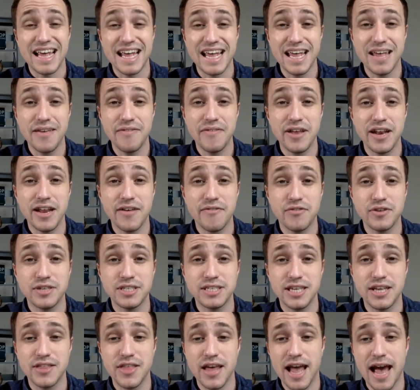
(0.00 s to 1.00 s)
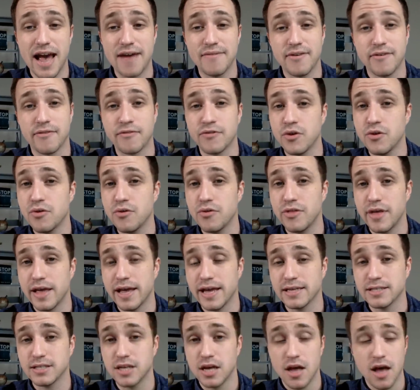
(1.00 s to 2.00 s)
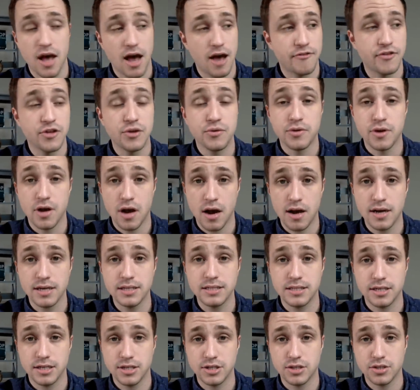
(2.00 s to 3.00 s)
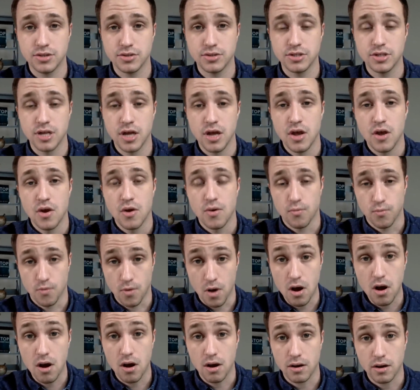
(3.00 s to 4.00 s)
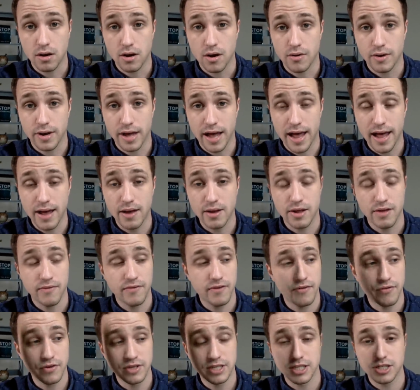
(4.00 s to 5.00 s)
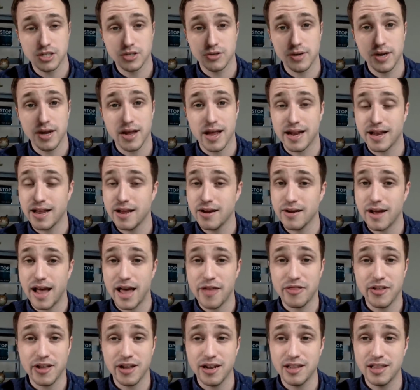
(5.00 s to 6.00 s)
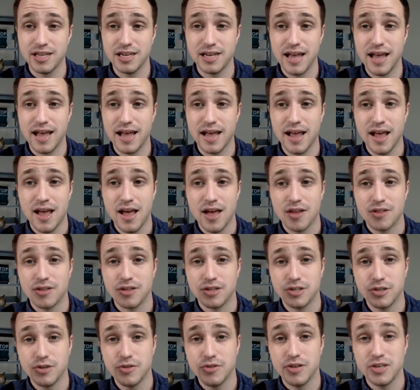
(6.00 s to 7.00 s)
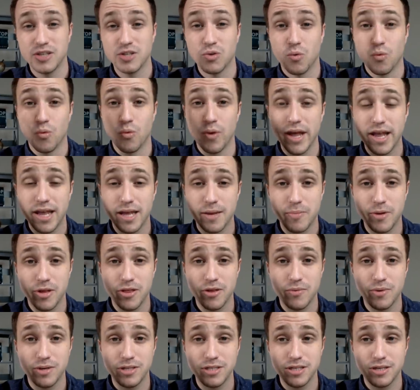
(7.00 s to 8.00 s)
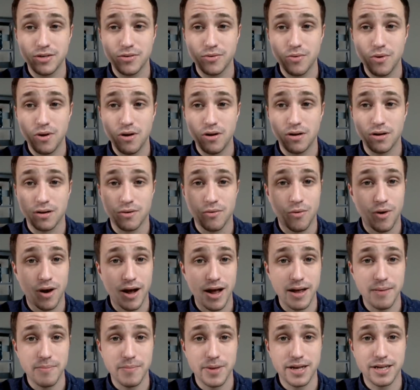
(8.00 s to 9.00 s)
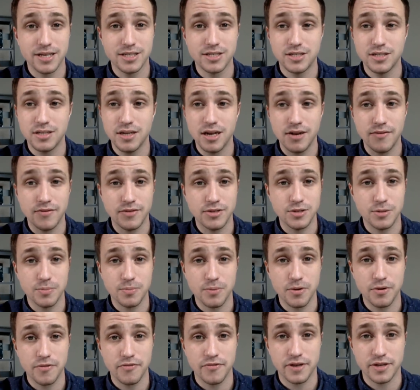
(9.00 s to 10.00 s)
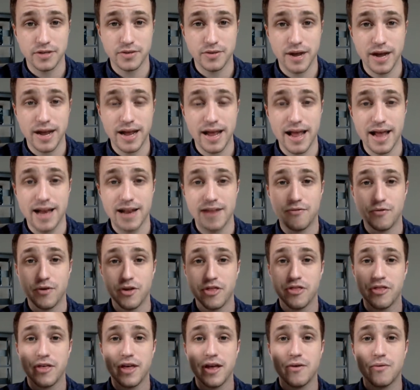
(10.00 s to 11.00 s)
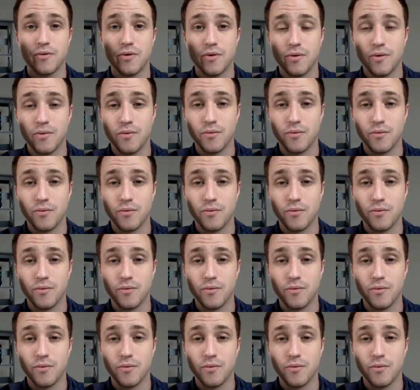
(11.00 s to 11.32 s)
even if we see they have a few things, a few non-essentials wrong, okay? Even if we disagree. And here at the end of the day, the truth is we could be the ones that are wrong. Why? Because none of us are perfect, right? And if we think